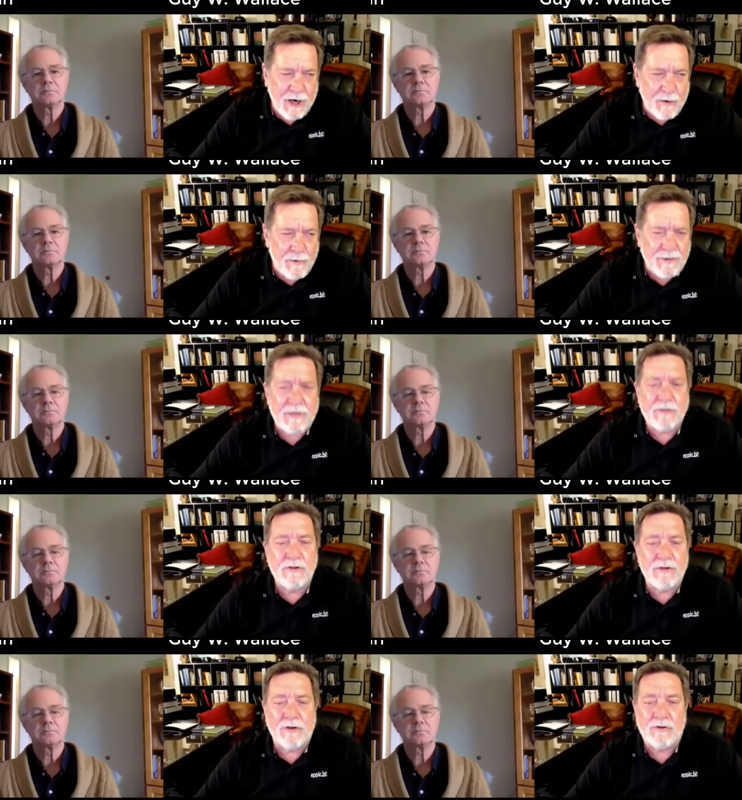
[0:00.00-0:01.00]
Speaker 1: share with
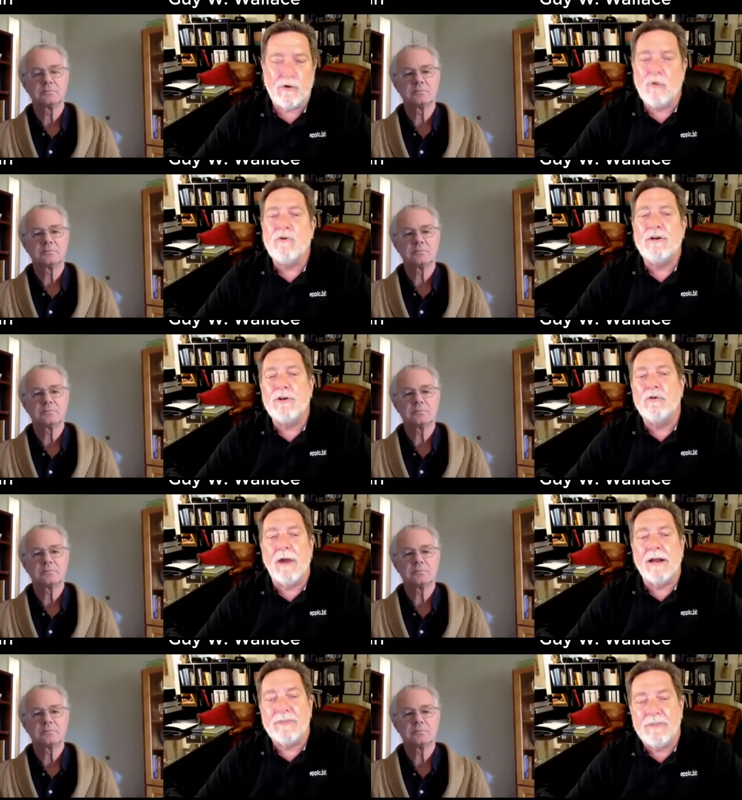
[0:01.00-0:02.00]
us you know so who did you
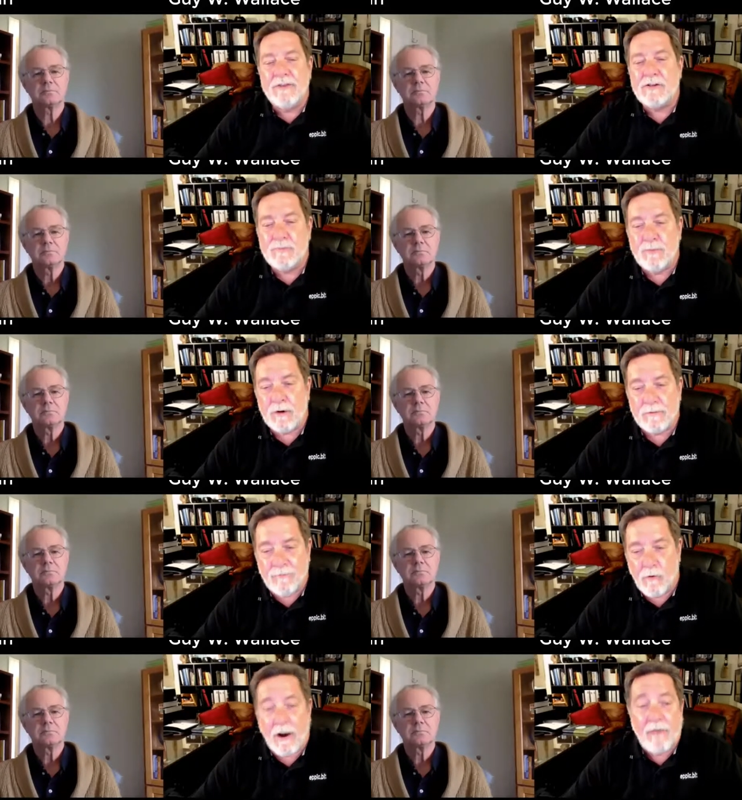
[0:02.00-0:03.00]
write this book
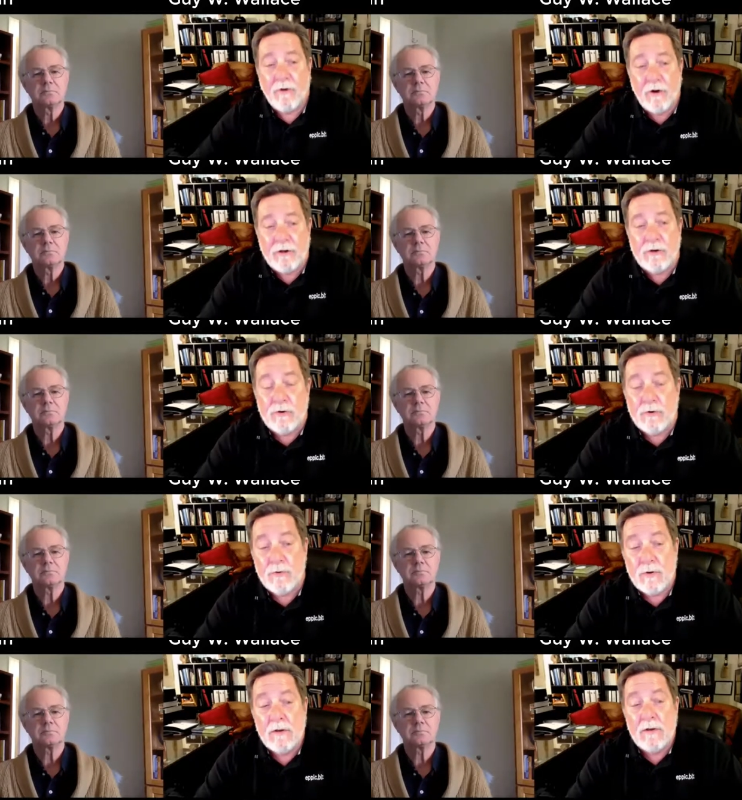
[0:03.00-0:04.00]
for i've heard
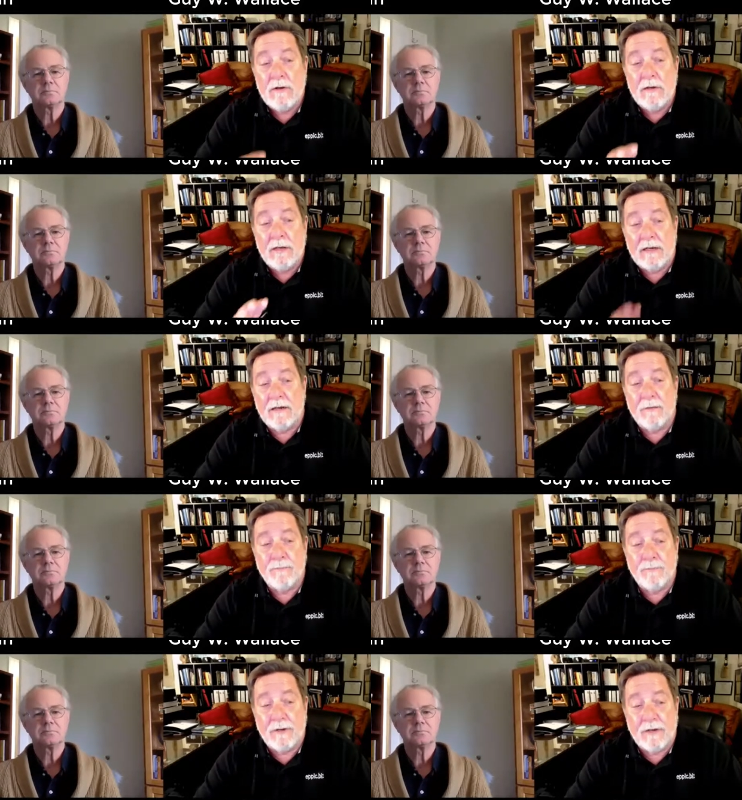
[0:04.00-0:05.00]
you in a
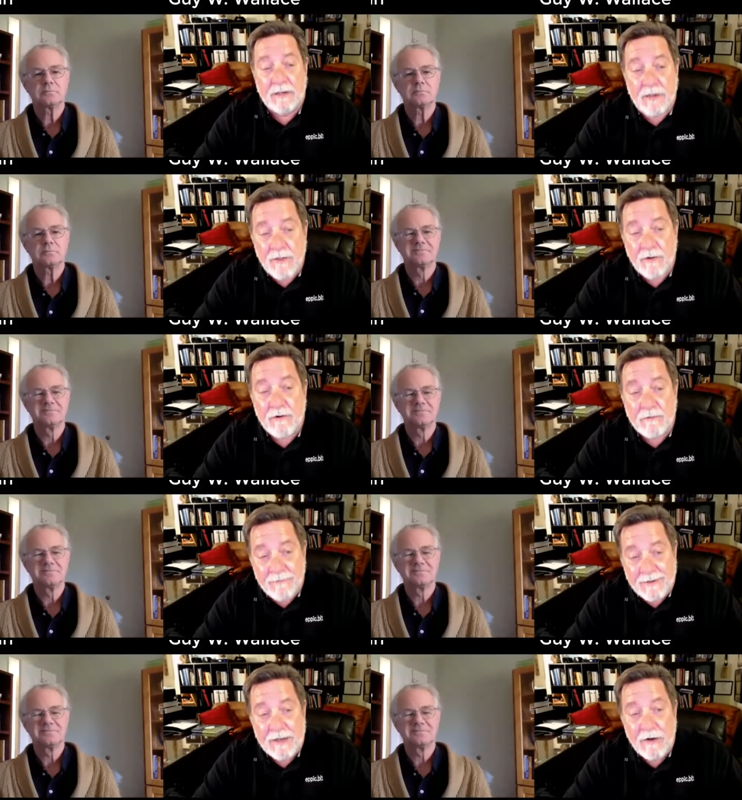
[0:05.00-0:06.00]
in another
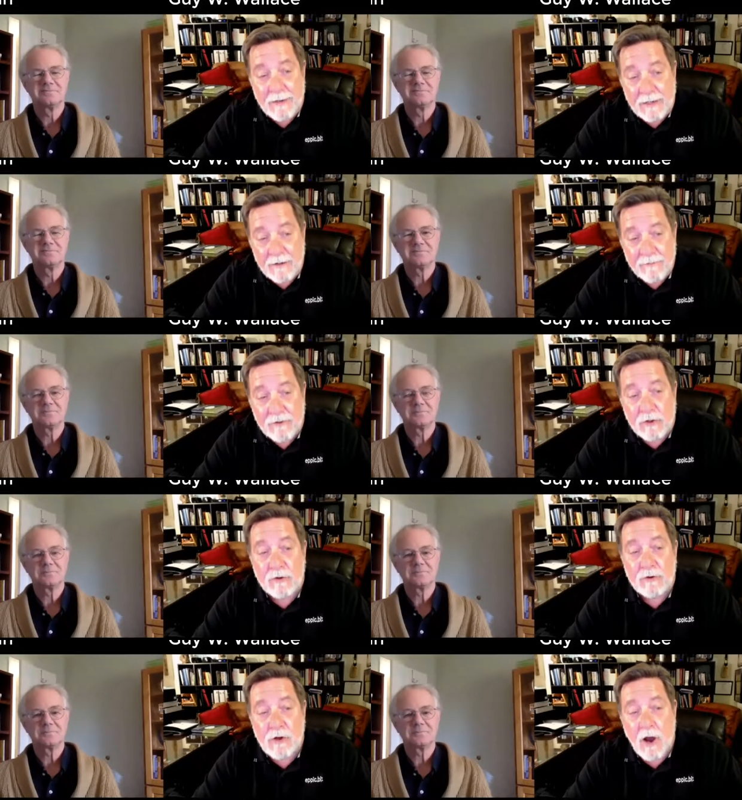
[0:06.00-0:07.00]
video
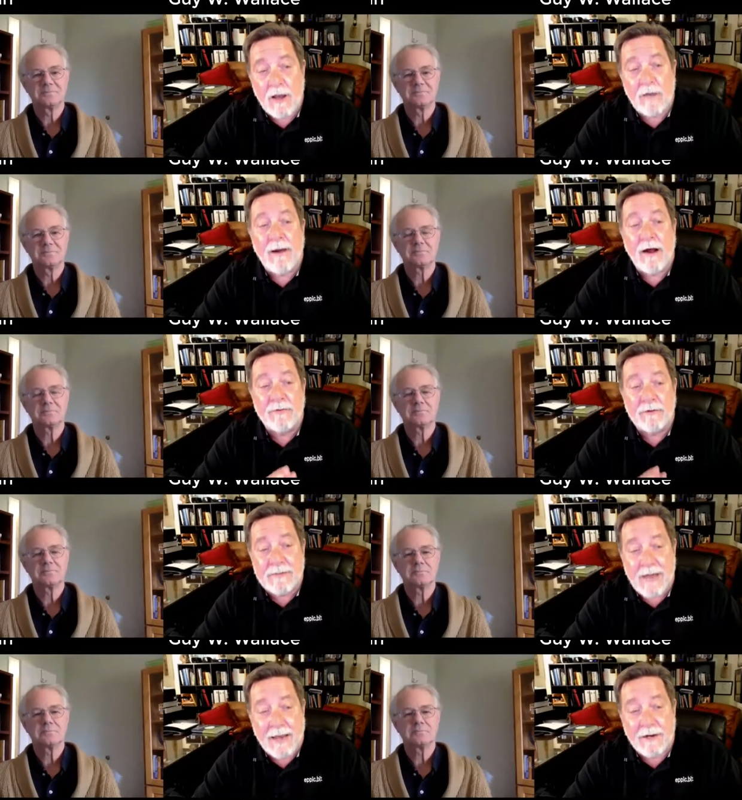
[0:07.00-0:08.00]
interview talk about the
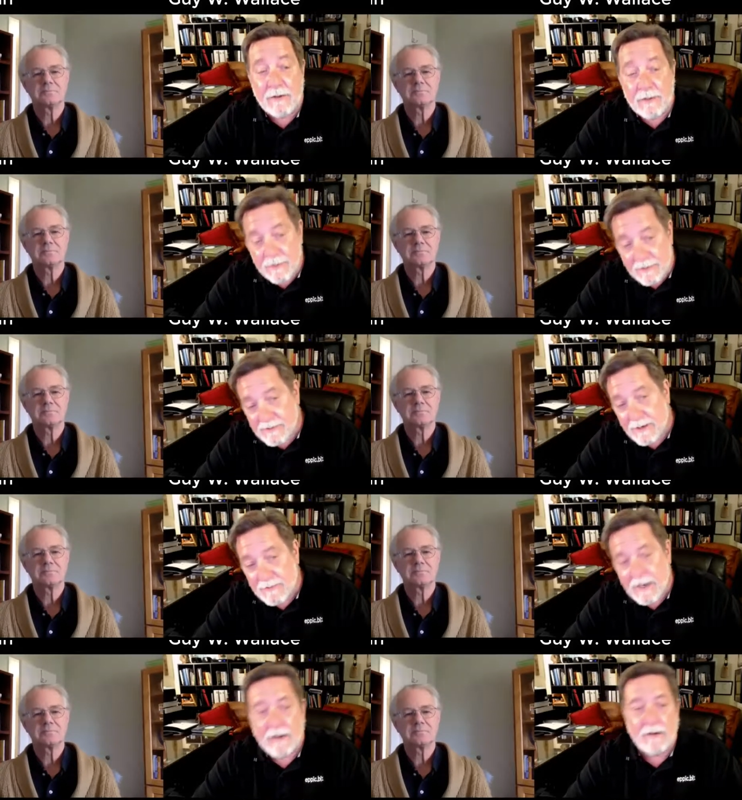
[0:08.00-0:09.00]
title the
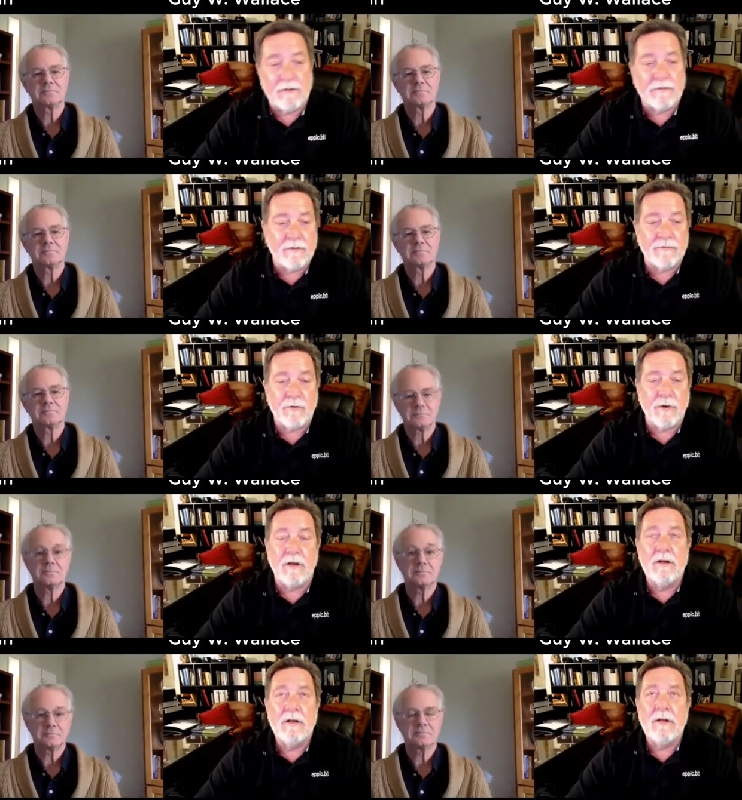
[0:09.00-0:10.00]
subtitle if you
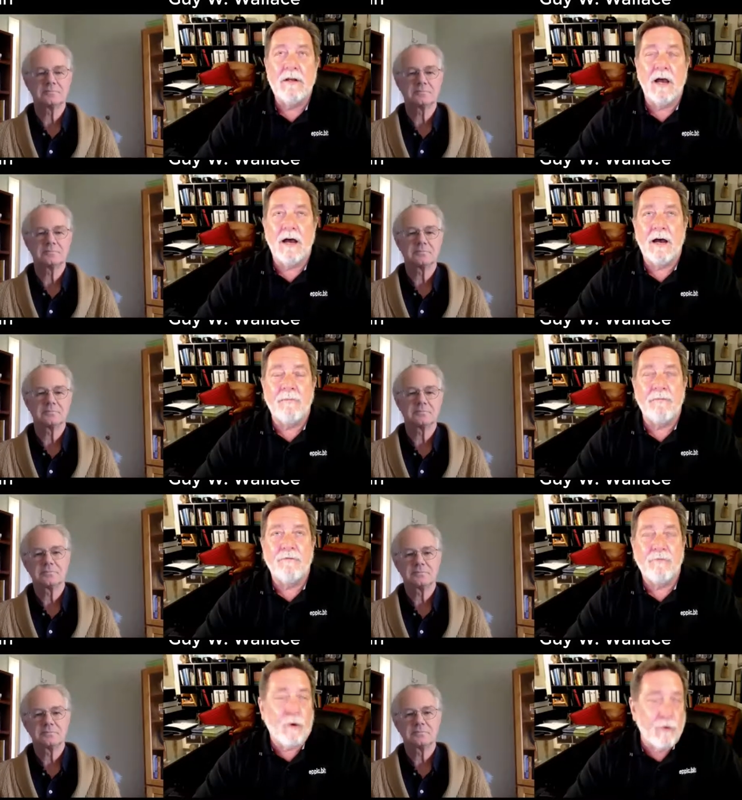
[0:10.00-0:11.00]
will um,
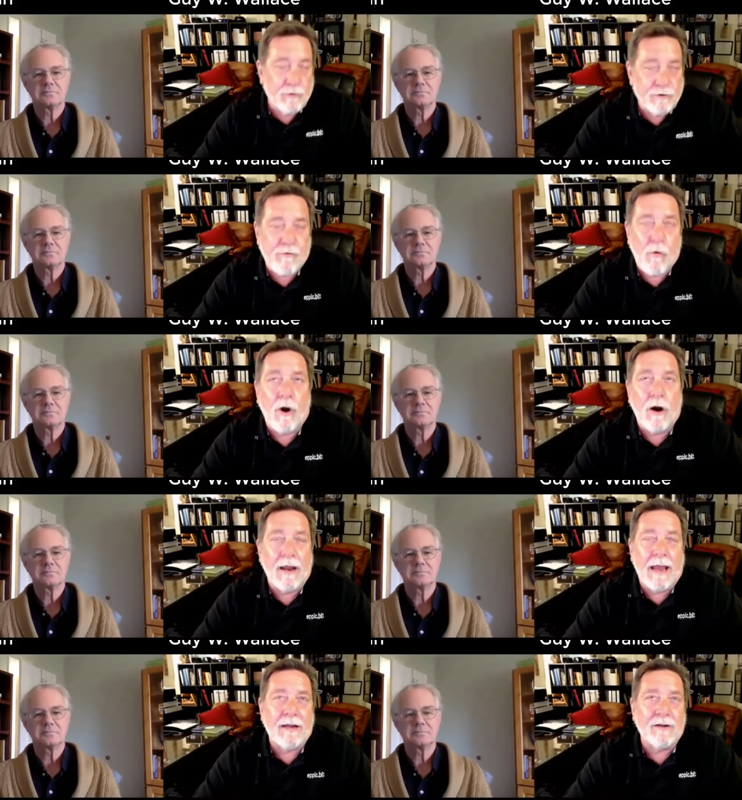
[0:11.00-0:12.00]
for who it's for
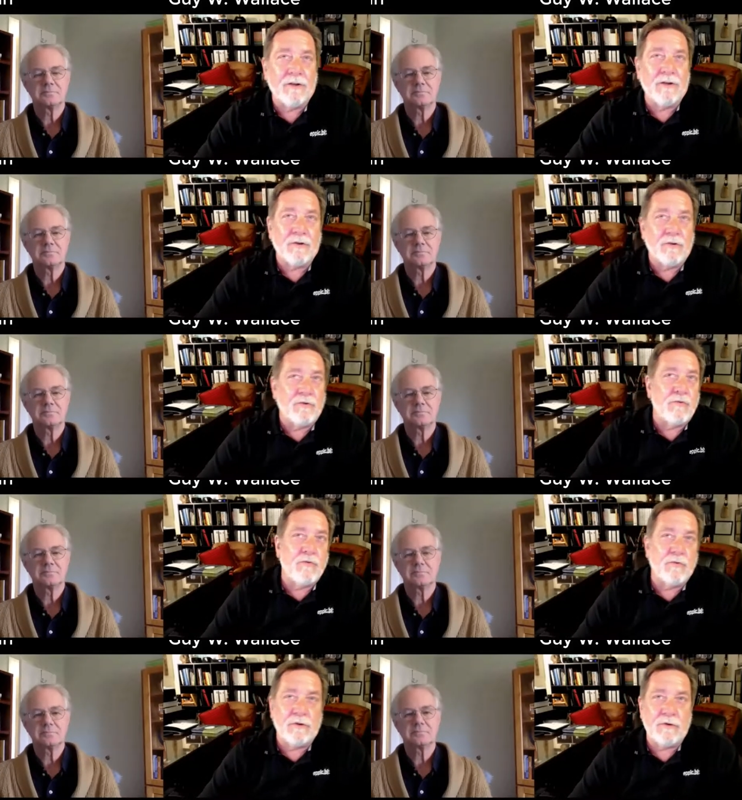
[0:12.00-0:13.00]
and you
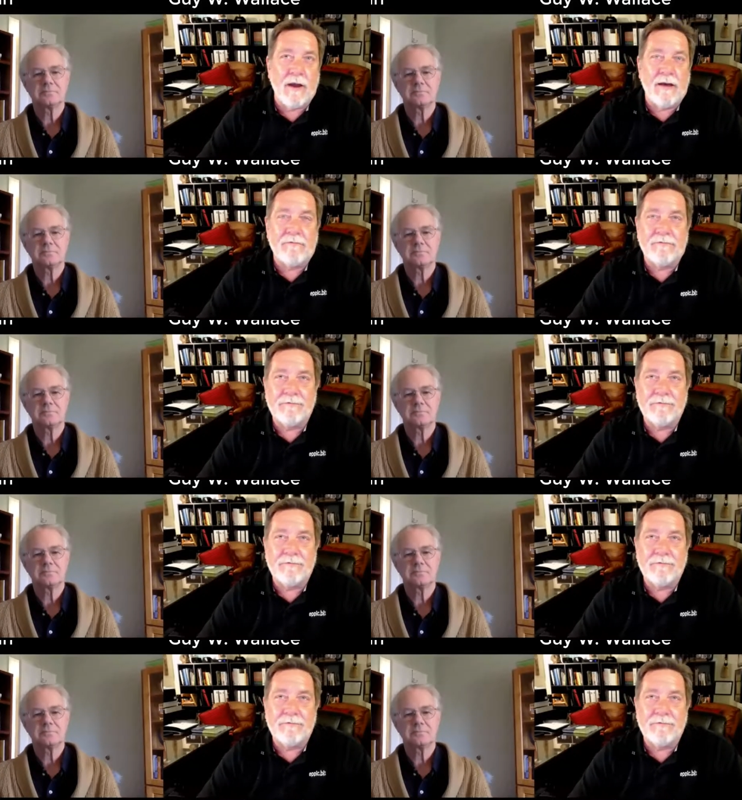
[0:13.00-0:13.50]
you have